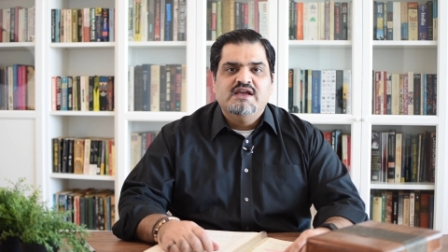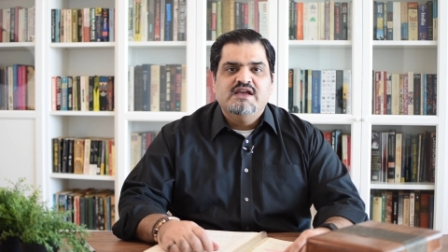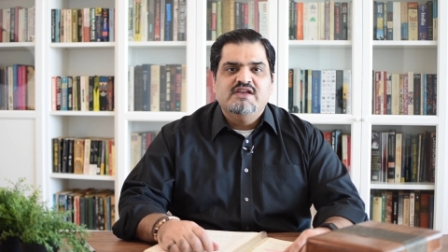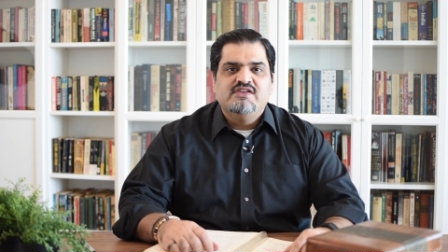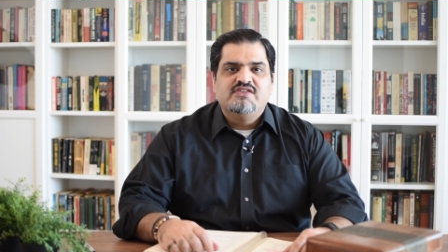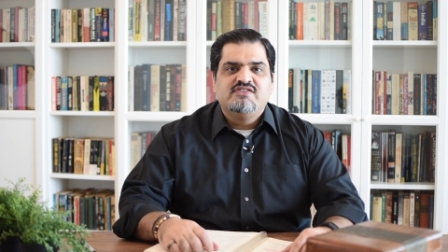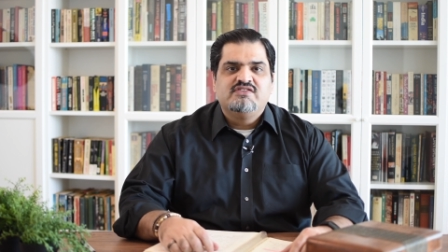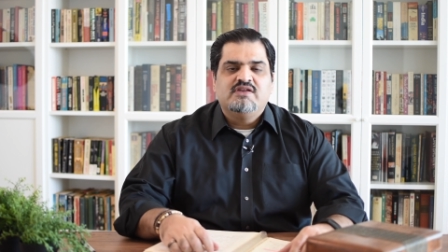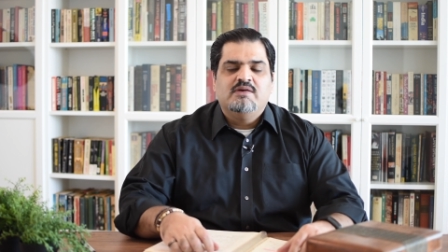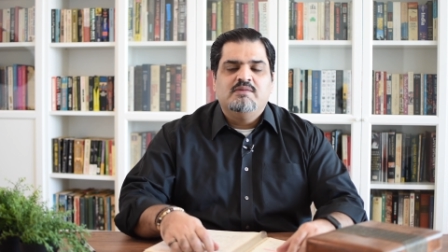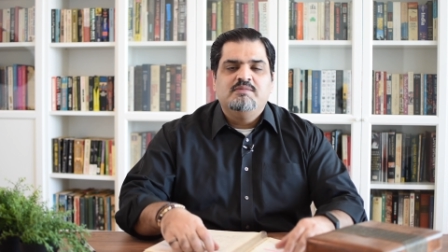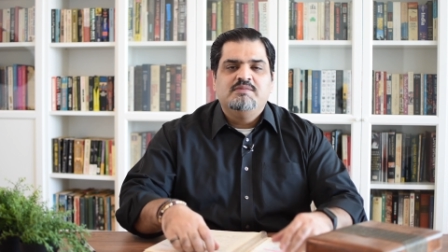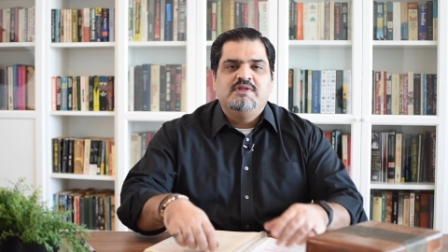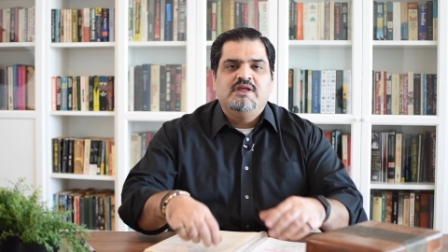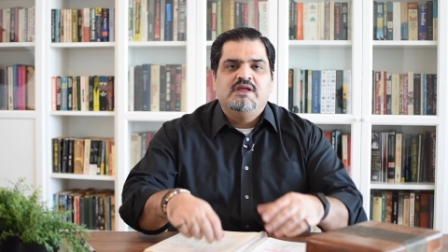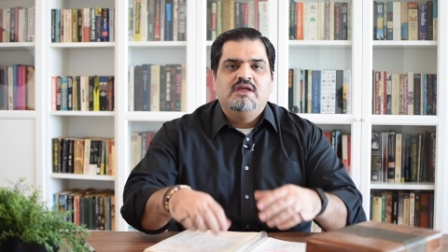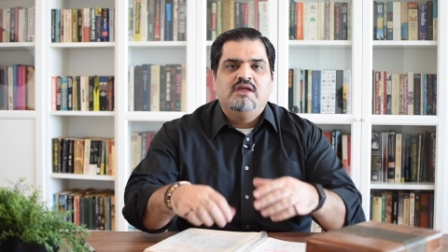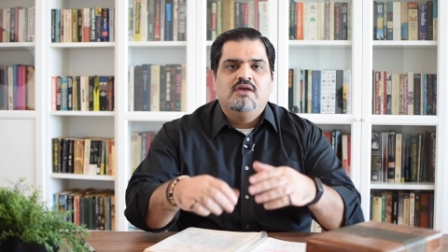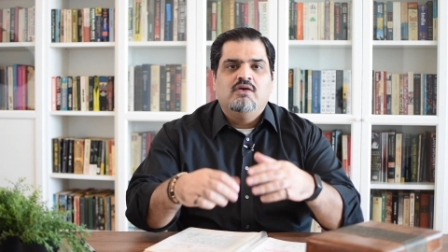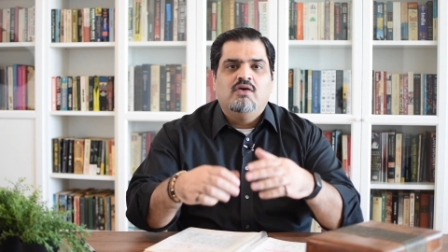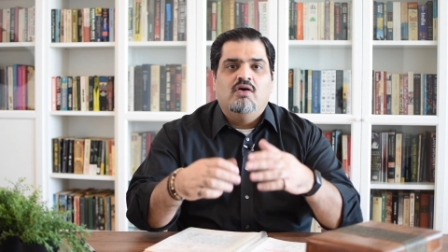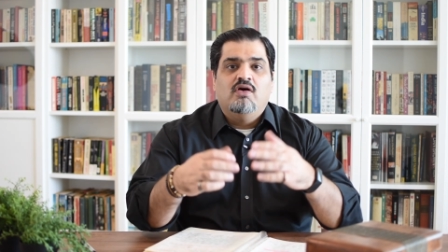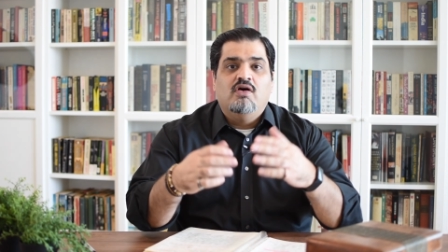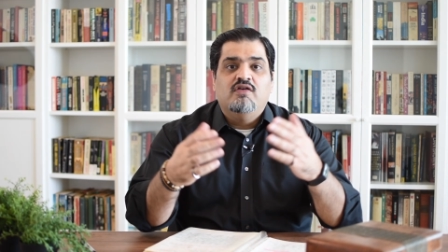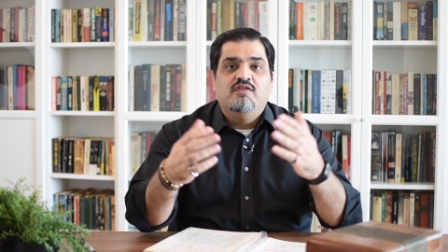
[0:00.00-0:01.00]
is
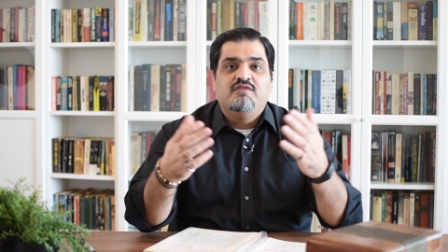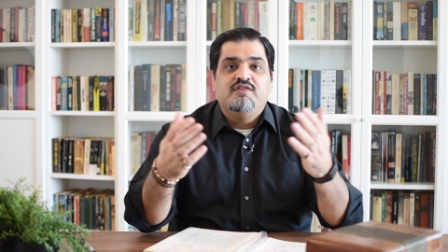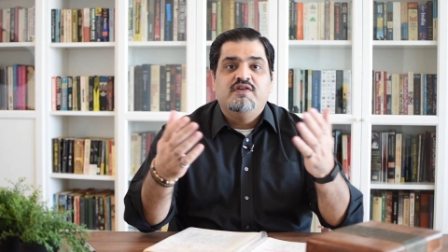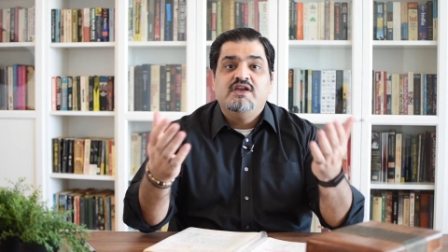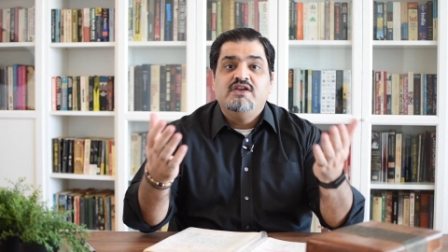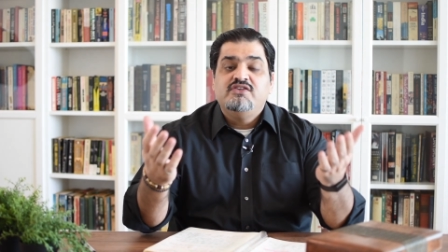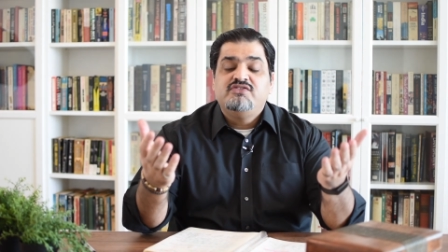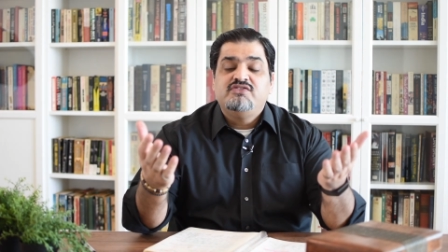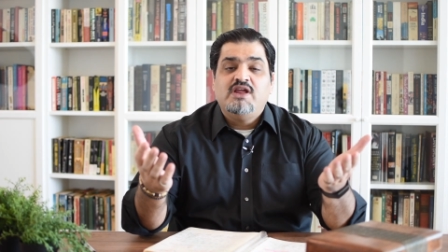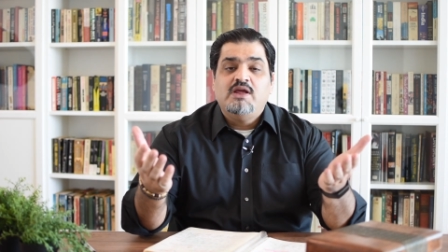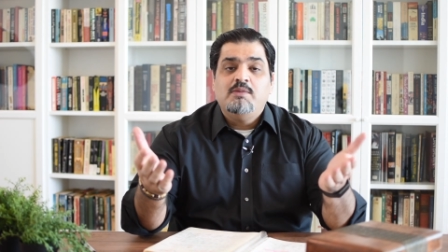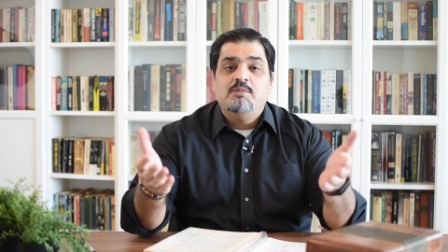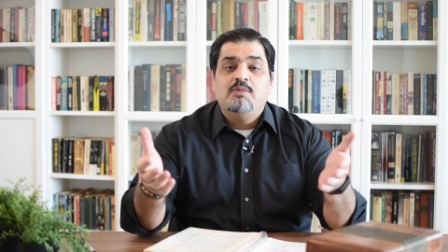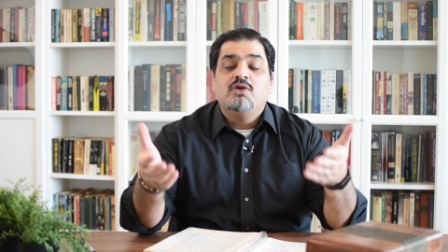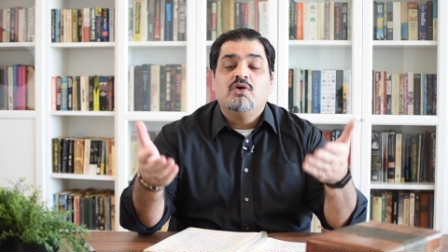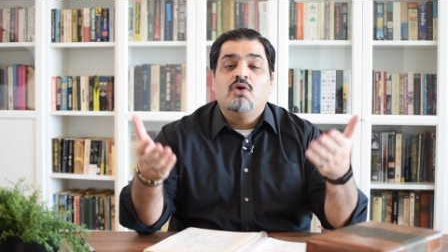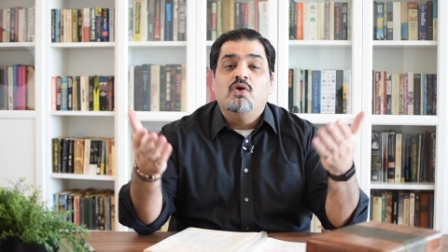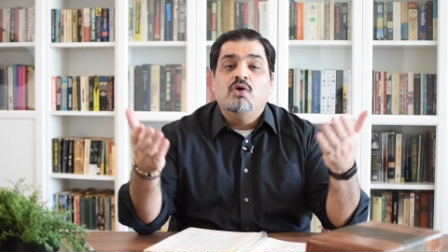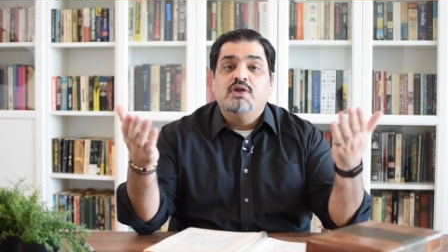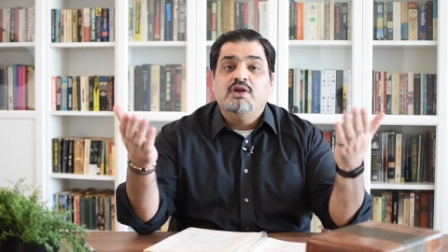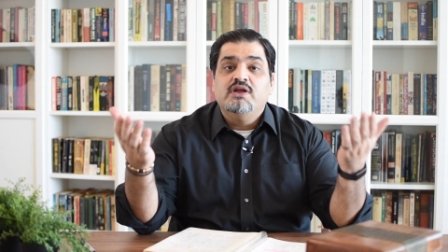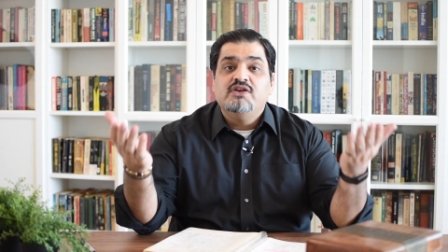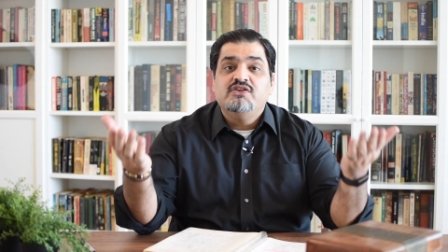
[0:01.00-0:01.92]
something of a stable coin.